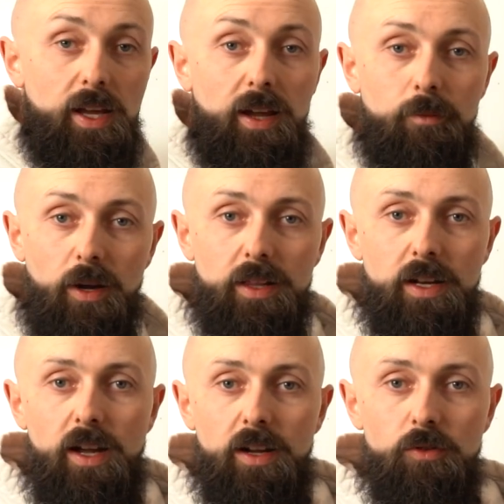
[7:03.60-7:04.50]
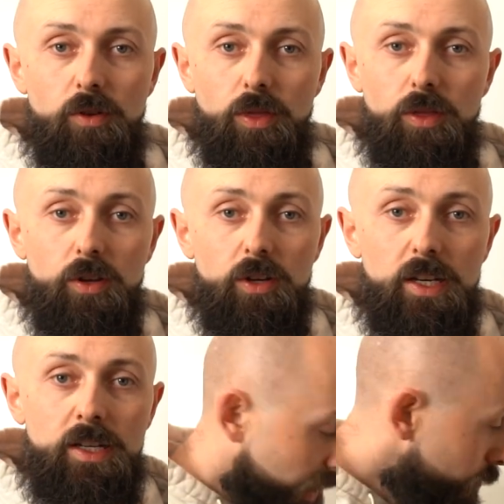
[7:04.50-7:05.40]
out by that
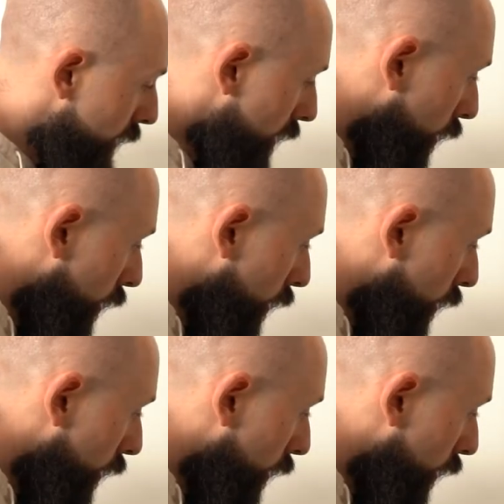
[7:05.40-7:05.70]
$130, and we're